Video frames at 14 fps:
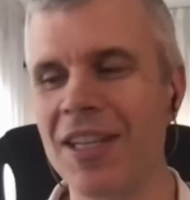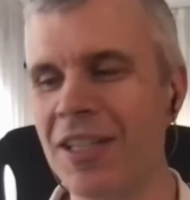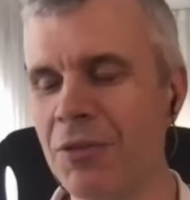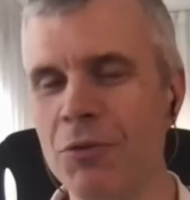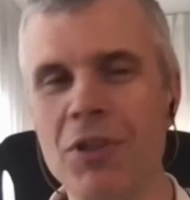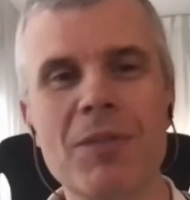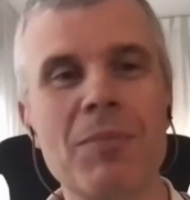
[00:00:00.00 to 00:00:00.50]
and
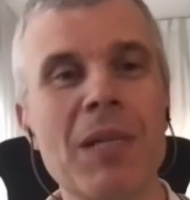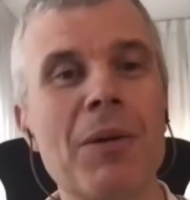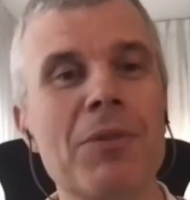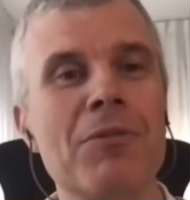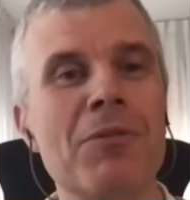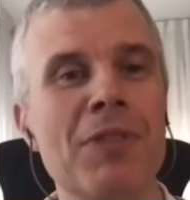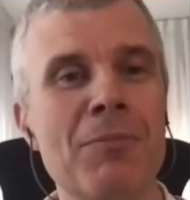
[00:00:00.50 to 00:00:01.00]
you want to be
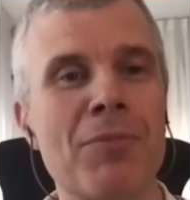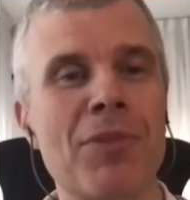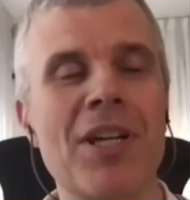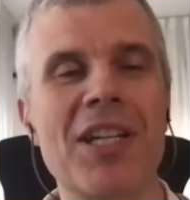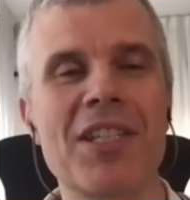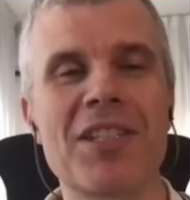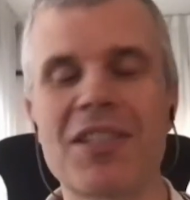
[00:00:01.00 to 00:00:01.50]
able to
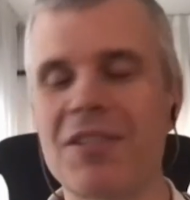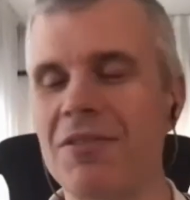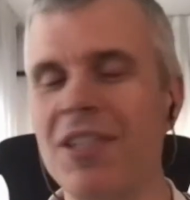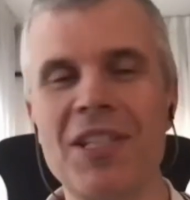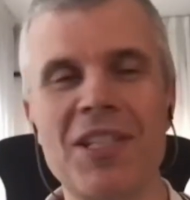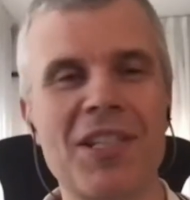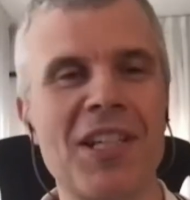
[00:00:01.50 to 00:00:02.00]
embrace
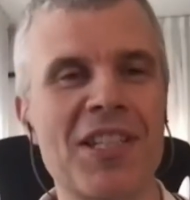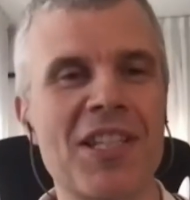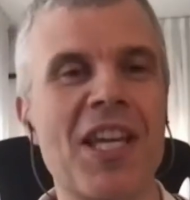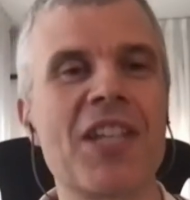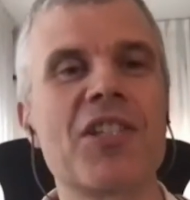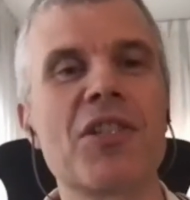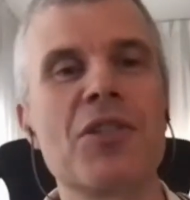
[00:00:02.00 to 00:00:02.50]

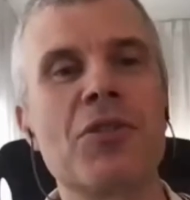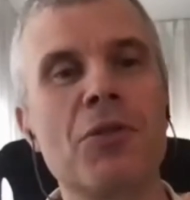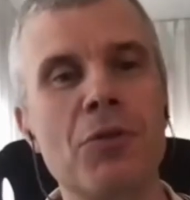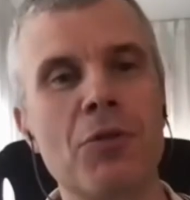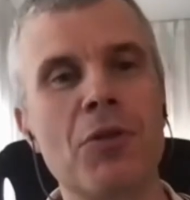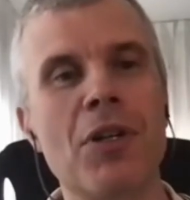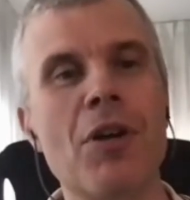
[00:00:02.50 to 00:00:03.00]
digitization
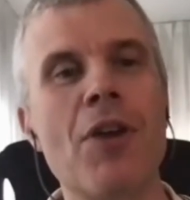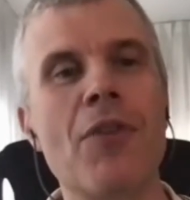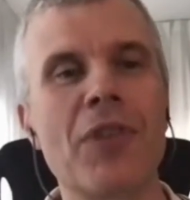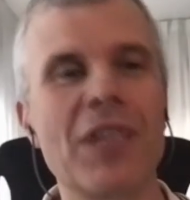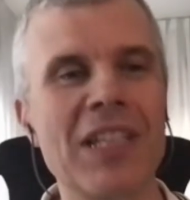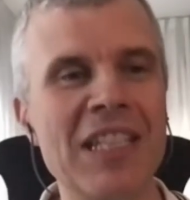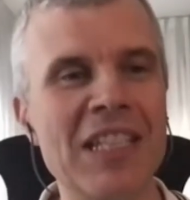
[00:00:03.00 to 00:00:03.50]
or
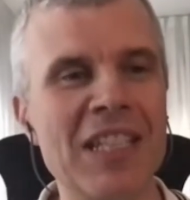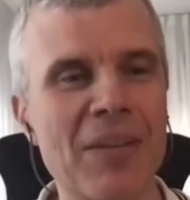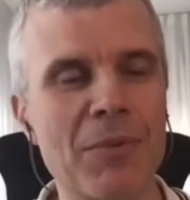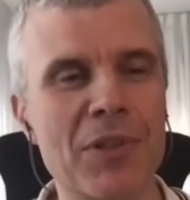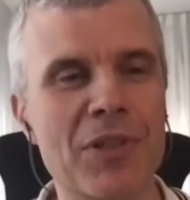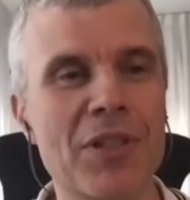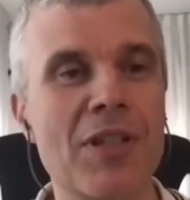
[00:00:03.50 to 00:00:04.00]
offer
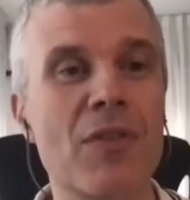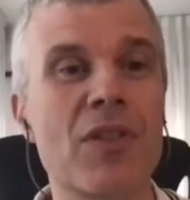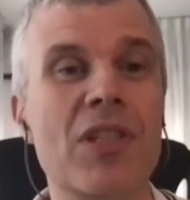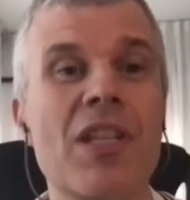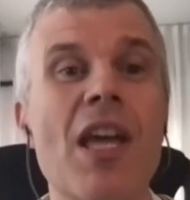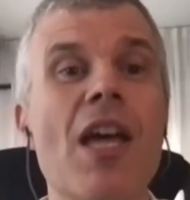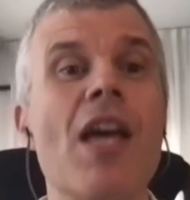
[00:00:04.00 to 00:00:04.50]
e-government
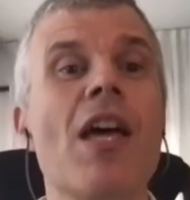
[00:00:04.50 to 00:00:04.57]
services,